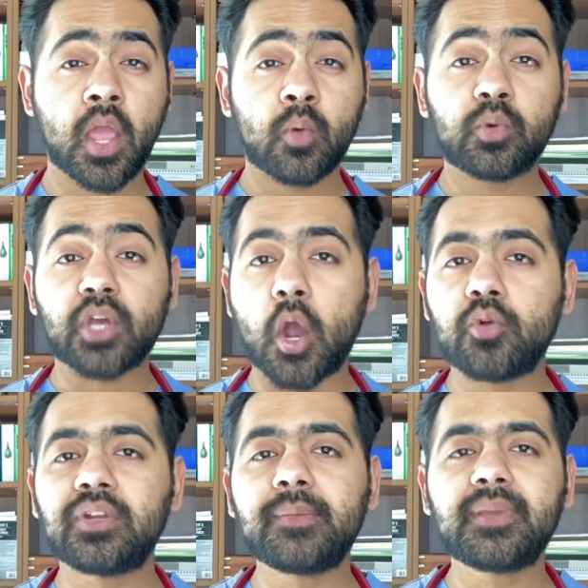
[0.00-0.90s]
would
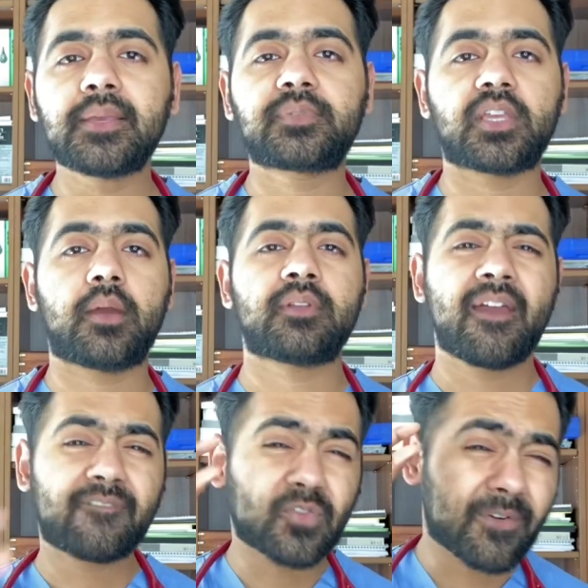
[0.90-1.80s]
only be observed
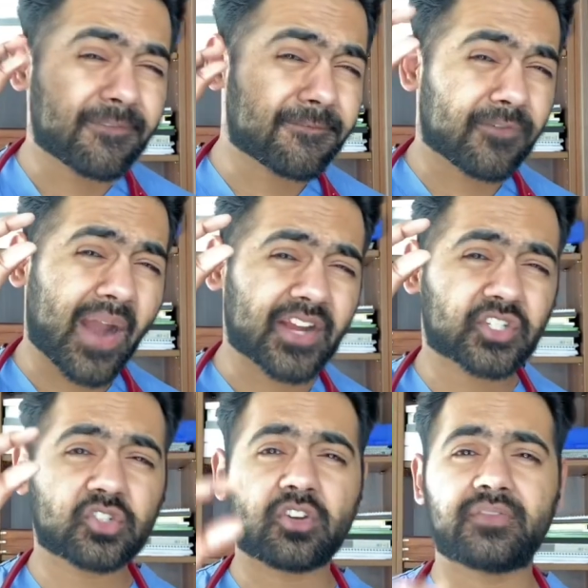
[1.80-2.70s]
for a
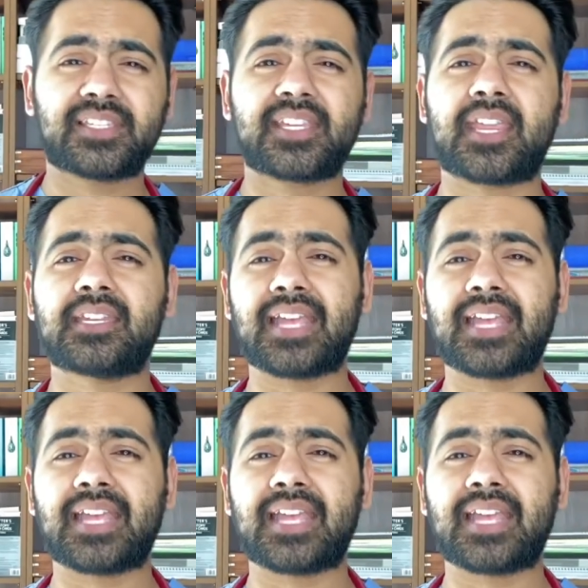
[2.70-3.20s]
fraction of a second,